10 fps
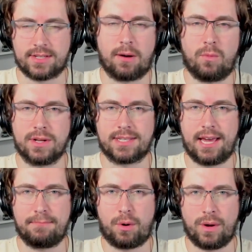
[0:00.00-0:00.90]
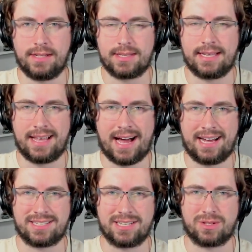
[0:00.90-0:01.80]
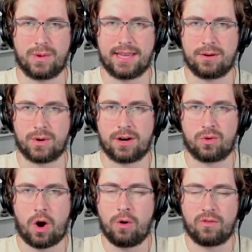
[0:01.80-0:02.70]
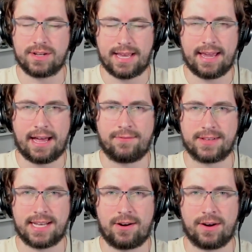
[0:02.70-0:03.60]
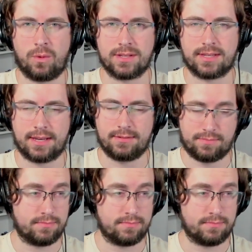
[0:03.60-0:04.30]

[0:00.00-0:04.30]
Someone's getting points in Haas this weekend. We're going to overtake AlphaTauri once again.